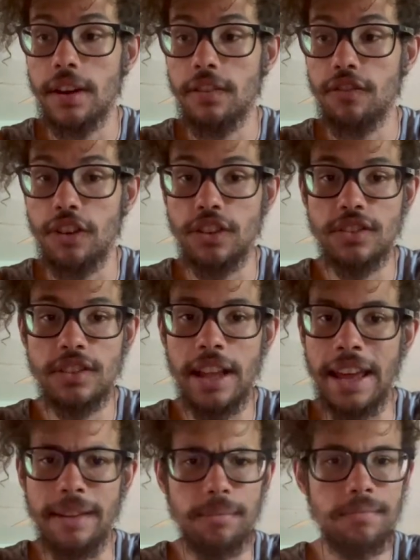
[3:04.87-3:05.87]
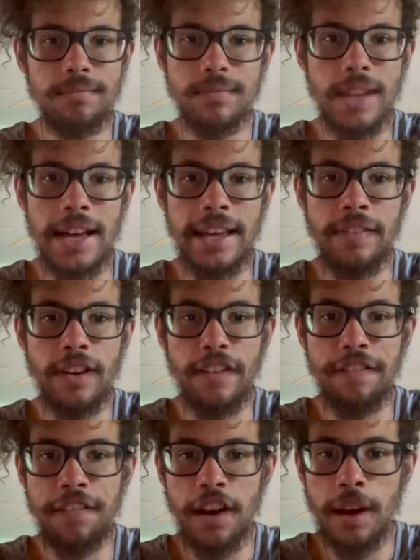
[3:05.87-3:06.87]
for just like not giving a
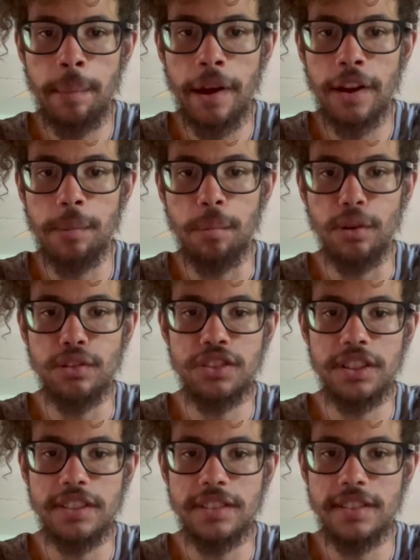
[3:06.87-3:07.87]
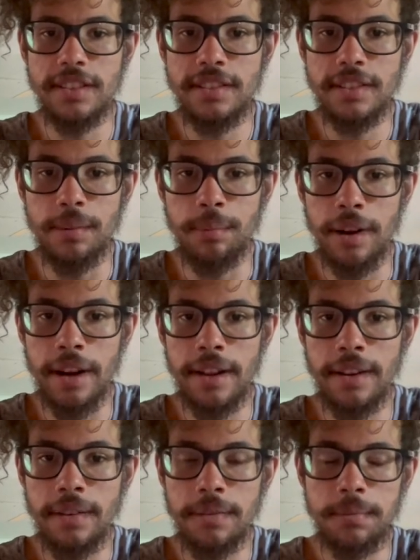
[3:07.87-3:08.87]
fuck about your bullshit system, right?